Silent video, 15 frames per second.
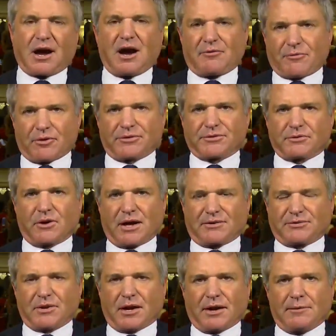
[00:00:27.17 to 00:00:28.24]
conference
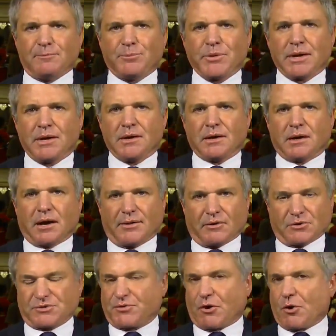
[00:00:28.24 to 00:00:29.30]
last night that
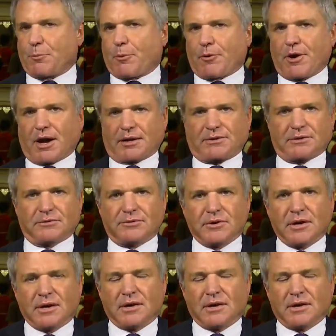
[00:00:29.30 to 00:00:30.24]
was very productive.